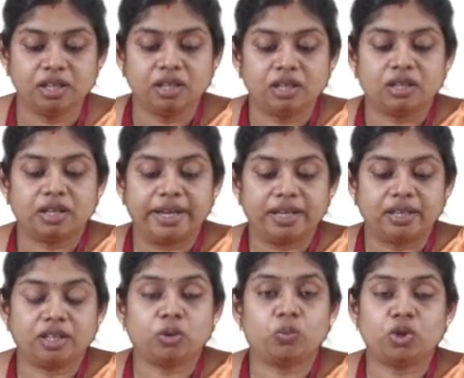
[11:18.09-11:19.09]
And
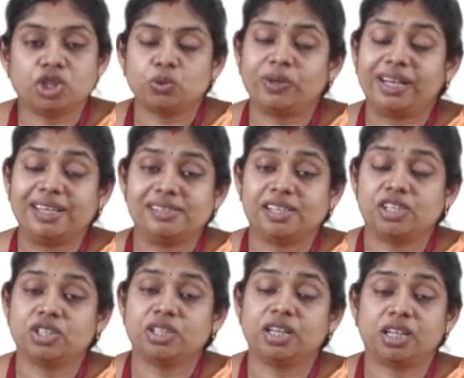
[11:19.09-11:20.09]
virtualization
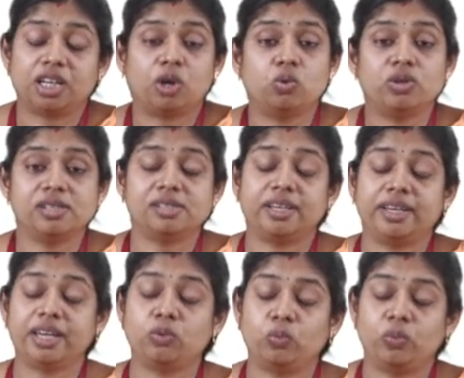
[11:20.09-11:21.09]
and cloud is
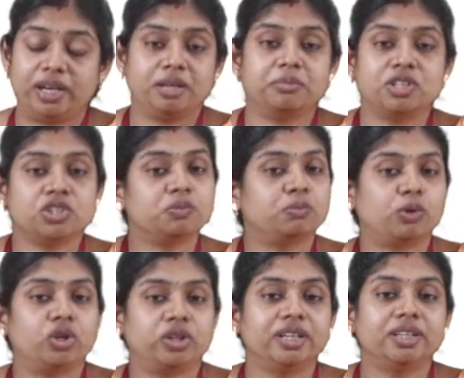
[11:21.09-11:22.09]
again very much
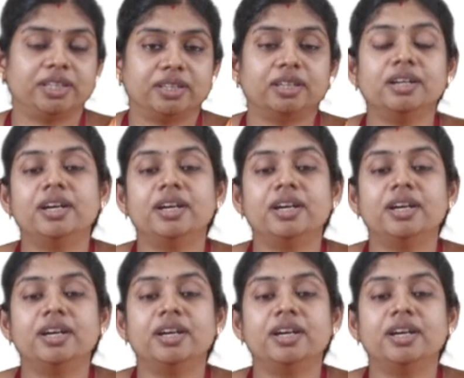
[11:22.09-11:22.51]
important here.